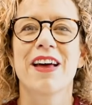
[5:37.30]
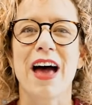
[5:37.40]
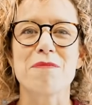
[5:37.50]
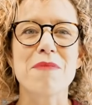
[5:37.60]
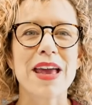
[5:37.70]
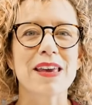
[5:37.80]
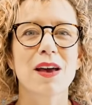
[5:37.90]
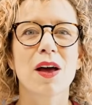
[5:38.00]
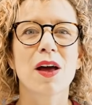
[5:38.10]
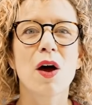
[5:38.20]
and make
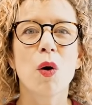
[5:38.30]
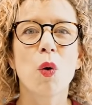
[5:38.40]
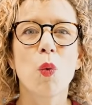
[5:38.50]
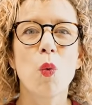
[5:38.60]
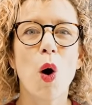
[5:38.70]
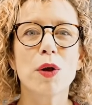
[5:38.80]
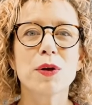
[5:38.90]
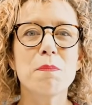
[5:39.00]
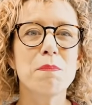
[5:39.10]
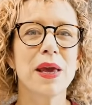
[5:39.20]
a
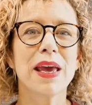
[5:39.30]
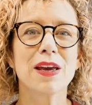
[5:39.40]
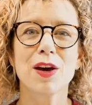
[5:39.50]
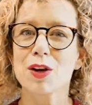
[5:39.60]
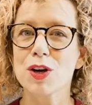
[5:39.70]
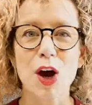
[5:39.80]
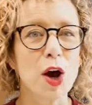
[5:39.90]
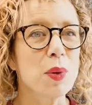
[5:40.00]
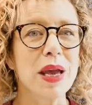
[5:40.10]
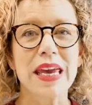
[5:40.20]
one big
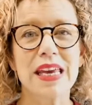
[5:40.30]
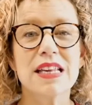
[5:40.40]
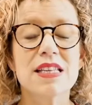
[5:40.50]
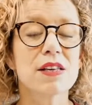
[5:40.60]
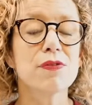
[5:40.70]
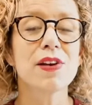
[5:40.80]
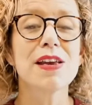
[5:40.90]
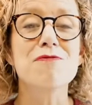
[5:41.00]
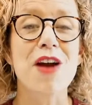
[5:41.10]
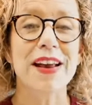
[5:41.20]
cohesively
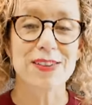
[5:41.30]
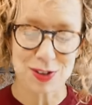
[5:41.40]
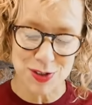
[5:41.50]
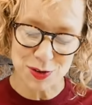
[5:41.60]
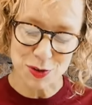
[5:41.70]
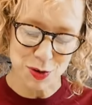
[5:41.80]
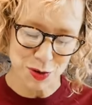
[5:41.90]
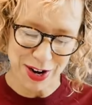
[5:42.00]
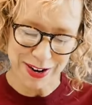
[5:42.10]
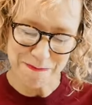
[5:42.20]
read
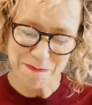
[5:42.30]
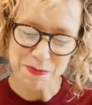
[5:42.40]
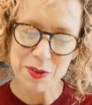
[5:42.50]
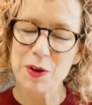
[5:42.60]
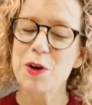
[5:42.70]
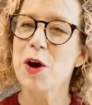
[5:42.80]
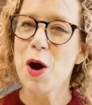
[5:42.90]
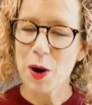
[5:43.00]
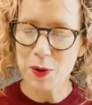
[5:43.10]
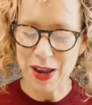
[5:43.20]
story.
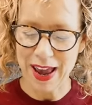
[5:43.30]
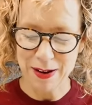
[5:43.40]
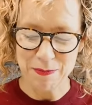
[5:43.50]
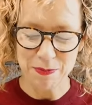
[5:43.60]
Okay,